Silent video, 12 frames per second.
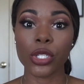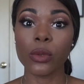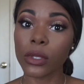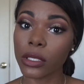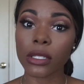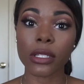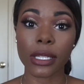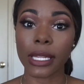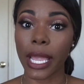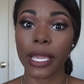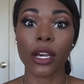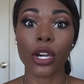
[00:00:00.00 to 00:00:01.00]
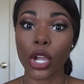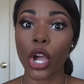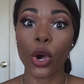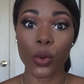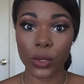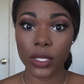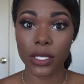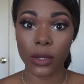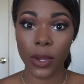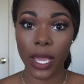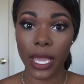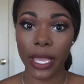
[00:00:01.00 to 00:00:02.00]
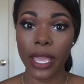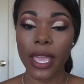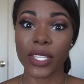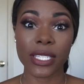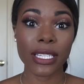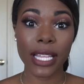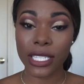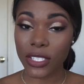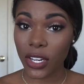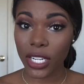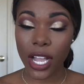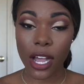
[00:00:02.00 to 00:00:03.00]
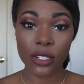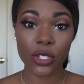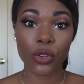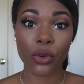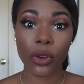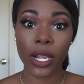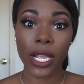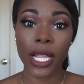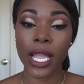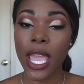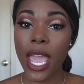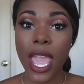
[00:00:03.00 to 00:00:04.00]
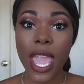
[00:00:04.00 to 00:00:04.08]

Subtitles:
You will look like a ghost, okay? Until I started contouring